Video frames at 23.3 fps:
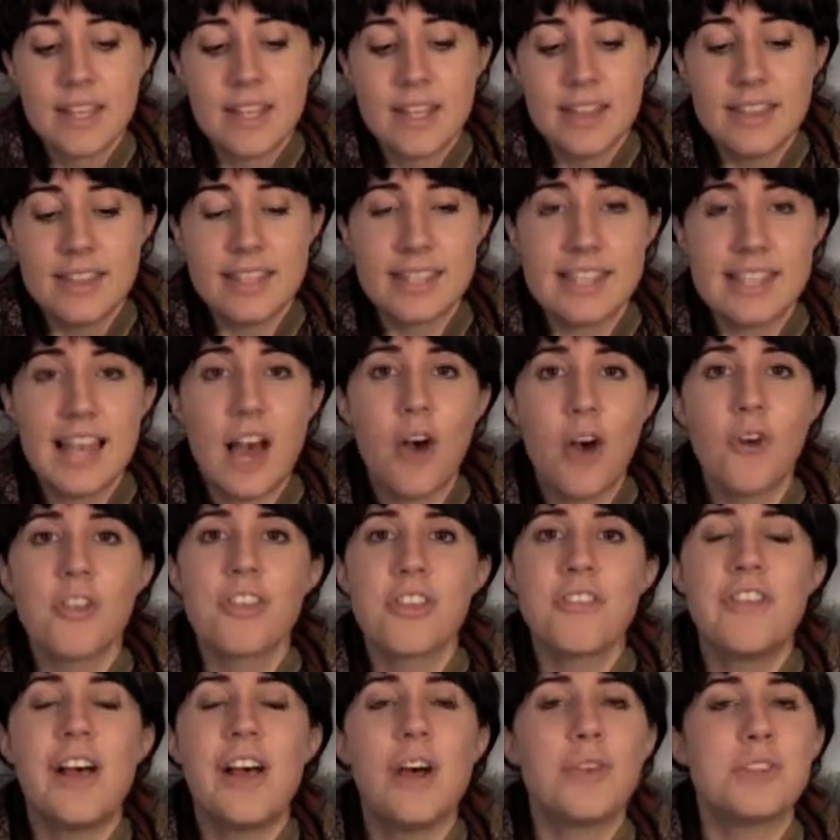The South
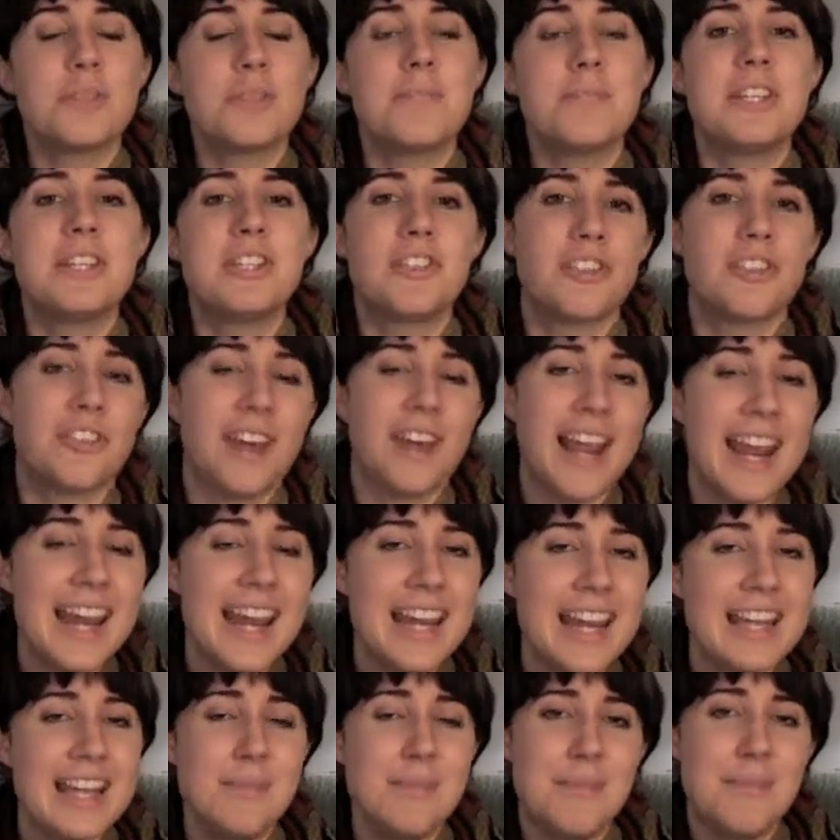felt
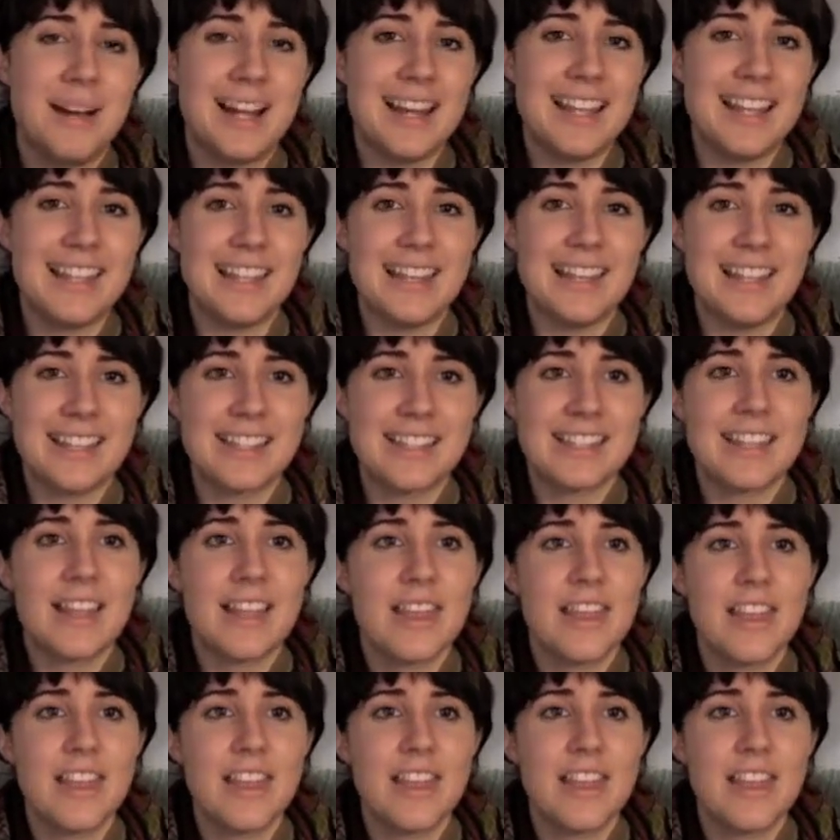betrayed by this.